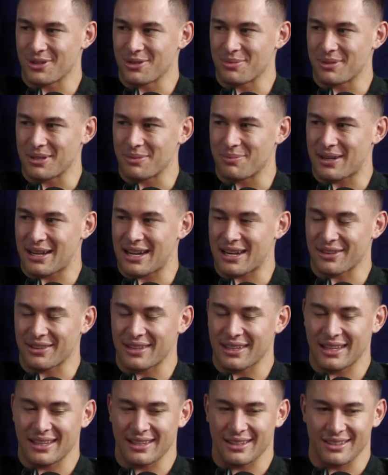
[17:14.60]
you want to be a part
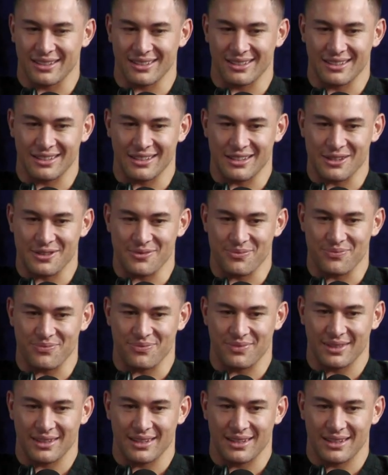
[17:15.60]
of that and
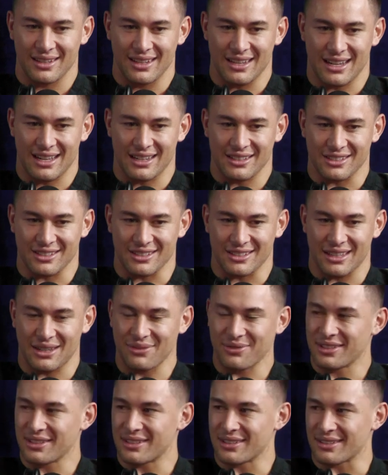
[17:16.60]
um, yeah, I just
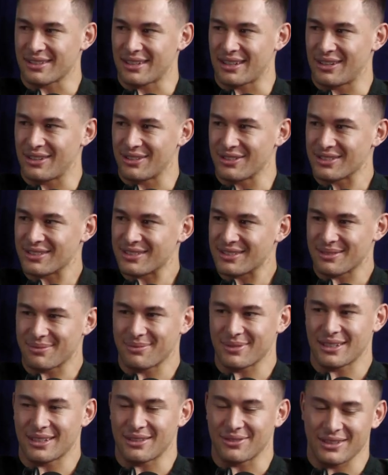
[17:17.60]
loved it. I
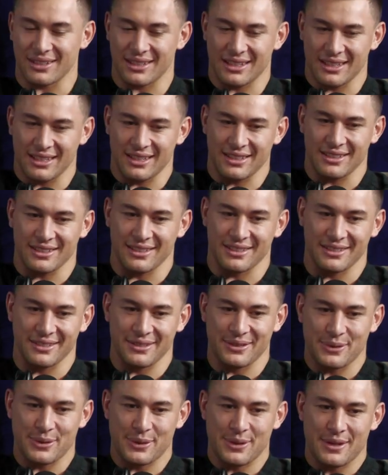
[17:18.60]
was yeah. I'm um, keen
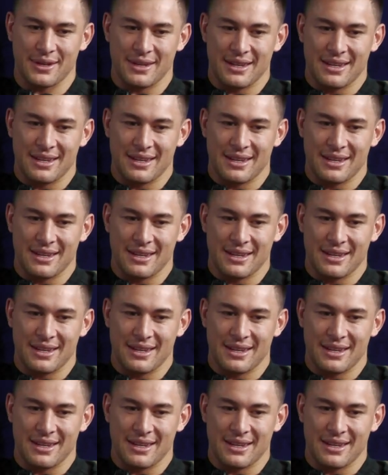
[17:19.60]
and